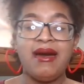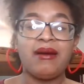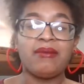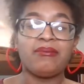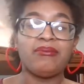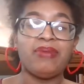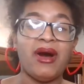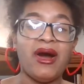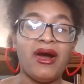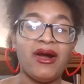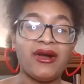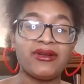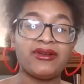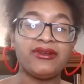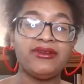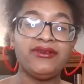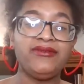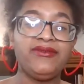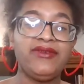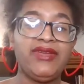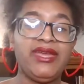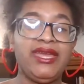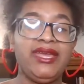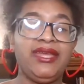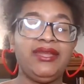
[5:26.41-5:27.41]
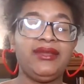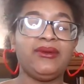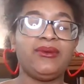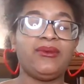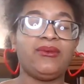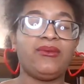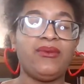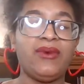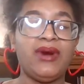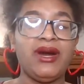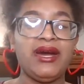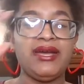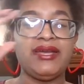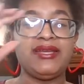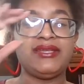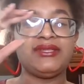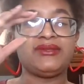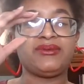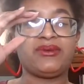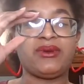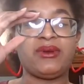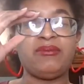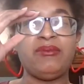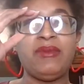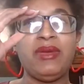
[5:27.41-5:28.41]
Part of it was,
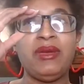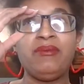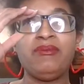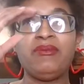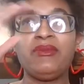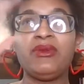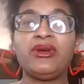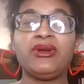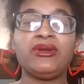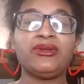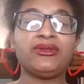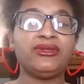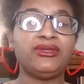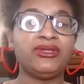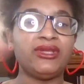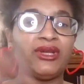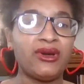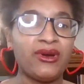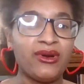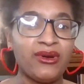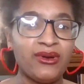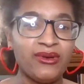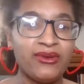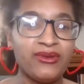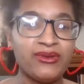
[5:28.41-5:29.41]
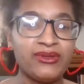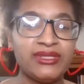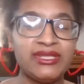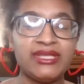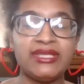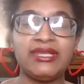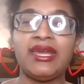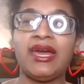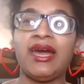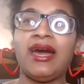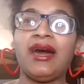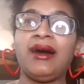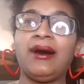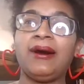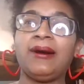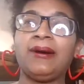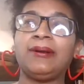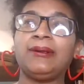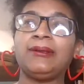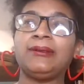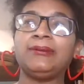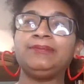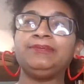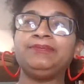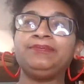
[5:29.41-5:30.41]
remember Doge and
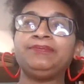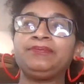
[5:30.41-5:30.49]
how,